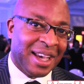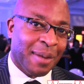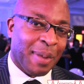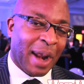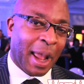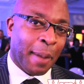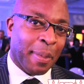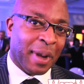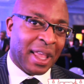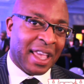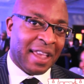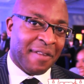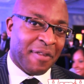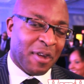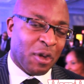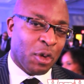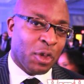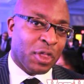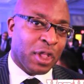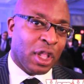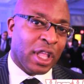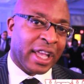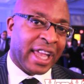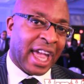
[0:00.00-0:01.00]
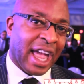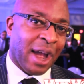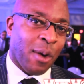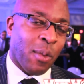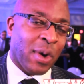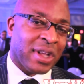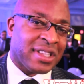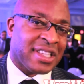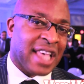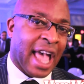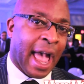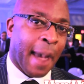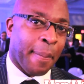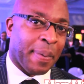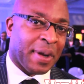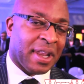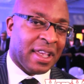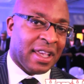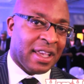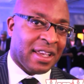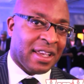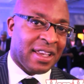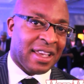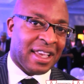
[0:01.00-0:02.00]
But I believe if you look at what's
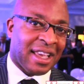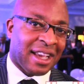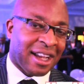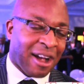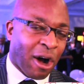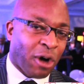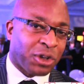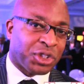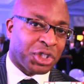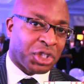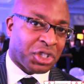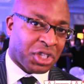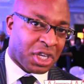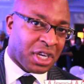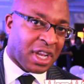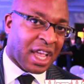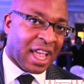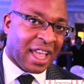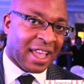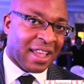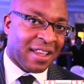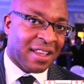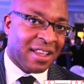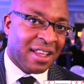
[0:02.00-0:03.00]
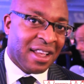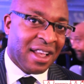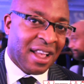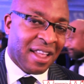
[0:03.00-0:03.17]
happening in culture today,